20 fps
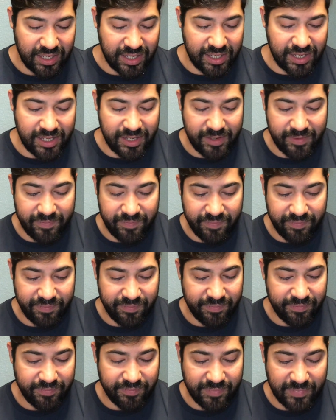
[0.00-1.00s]
I
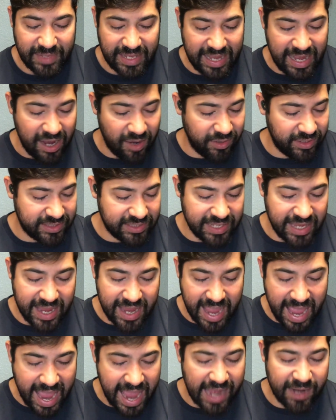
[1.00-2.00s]
would
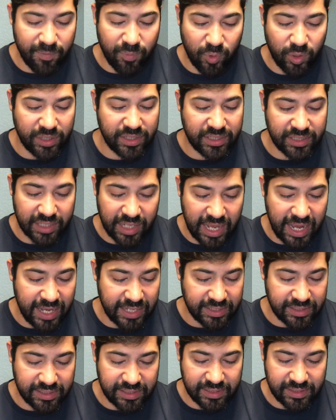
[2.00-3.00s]
say add more
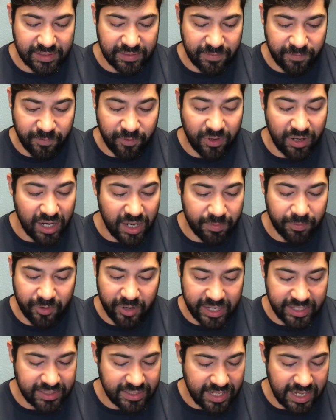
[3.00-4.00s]
slots for
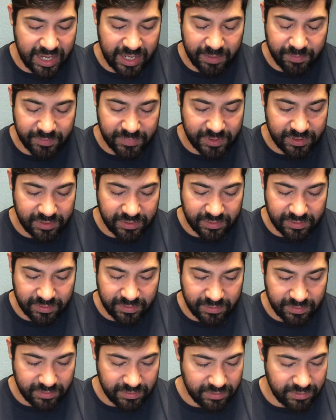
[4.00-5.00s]
upgrade times.
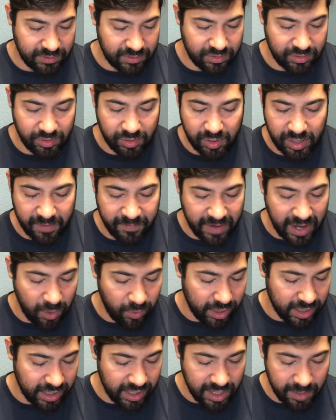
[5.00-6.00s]
So if I
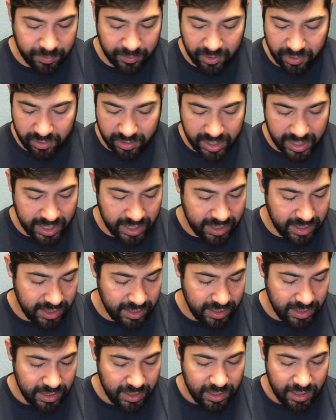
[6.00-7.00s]
want to upgrade,
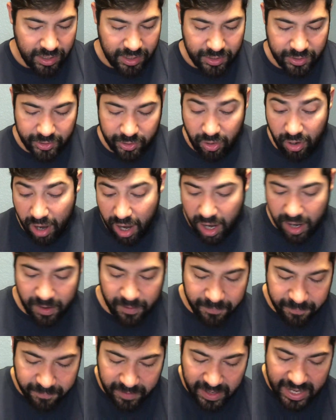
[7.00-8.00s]
you know,
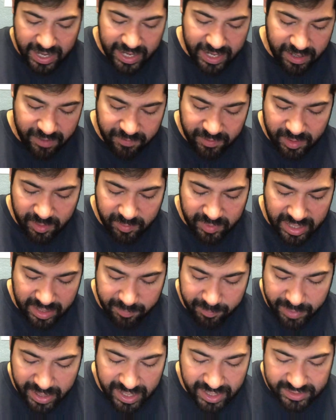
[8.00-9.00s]
all 5 of my
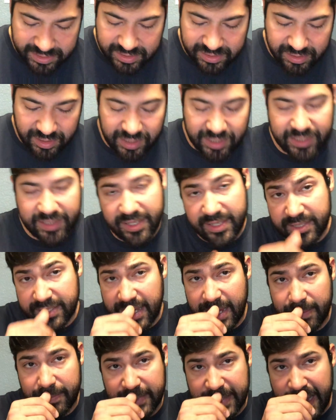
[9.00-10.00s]
bots all at the
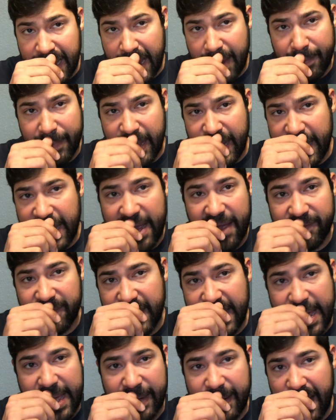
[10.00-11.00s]
same time, I have
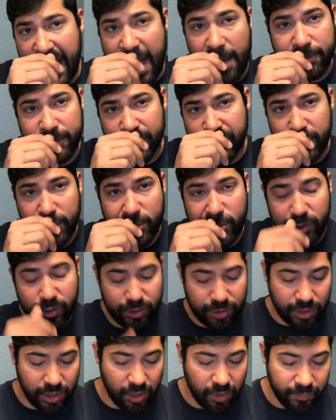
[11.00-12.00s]
that option to do
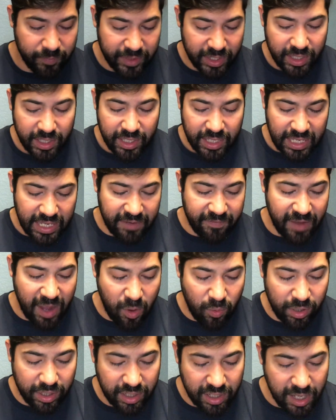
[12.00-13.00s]
so. If I
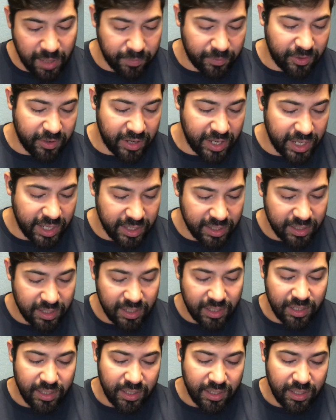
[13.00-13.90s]
want to upgrade